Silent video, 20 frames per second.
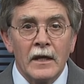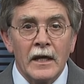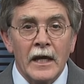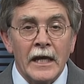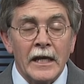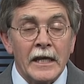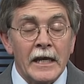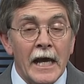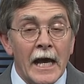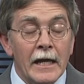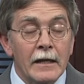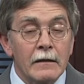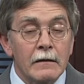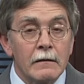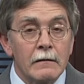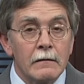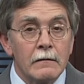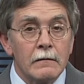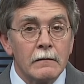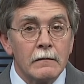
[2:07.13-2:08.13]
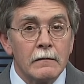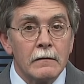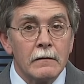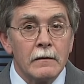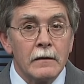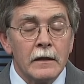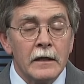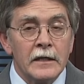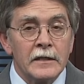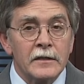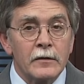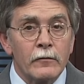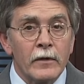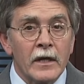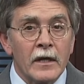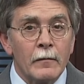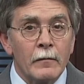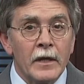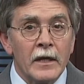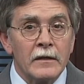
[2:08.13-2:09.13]
And yet, history
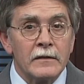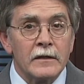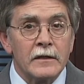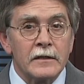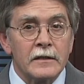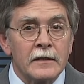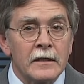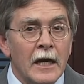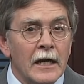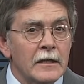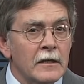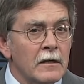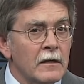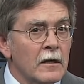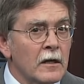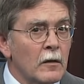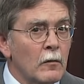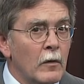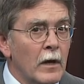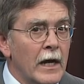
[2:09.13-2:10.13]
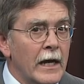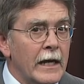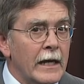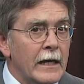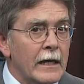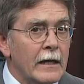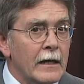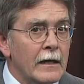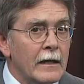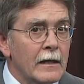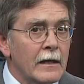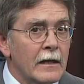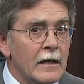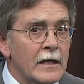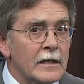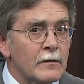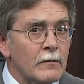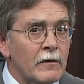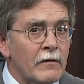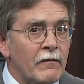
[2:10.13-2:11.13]
compels us not to look away,
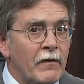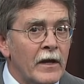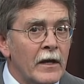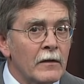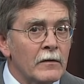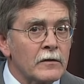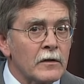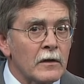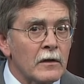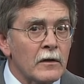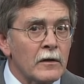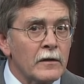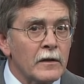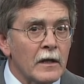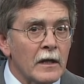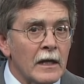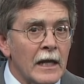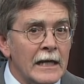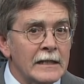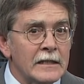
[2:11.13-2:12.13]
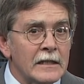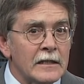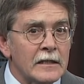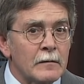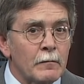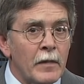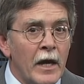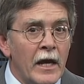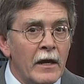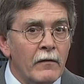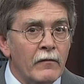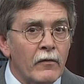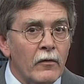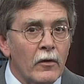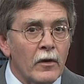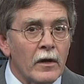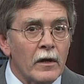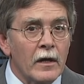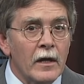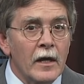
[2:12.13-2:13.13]
lest we fail to learn the lessons paid
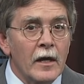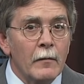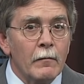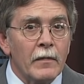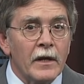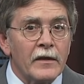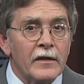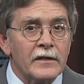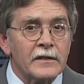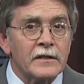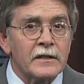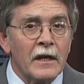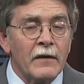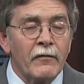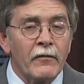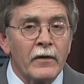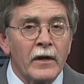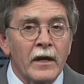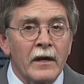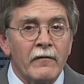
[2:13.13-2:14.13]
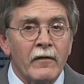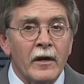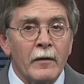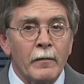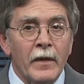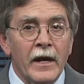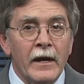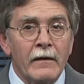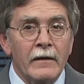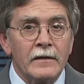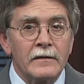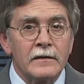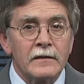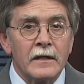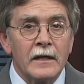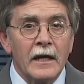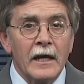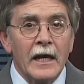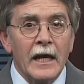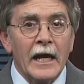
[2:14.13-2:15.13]
for by the suffering of our parents
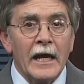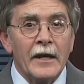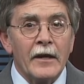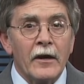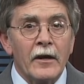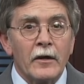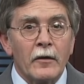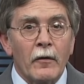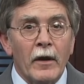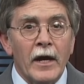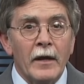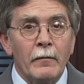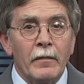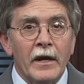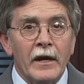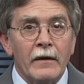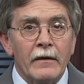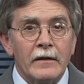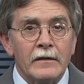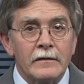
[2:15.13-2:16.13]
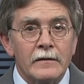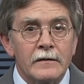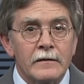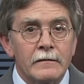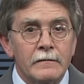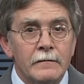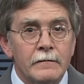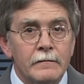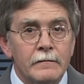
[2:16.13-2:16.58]
and our grandparents.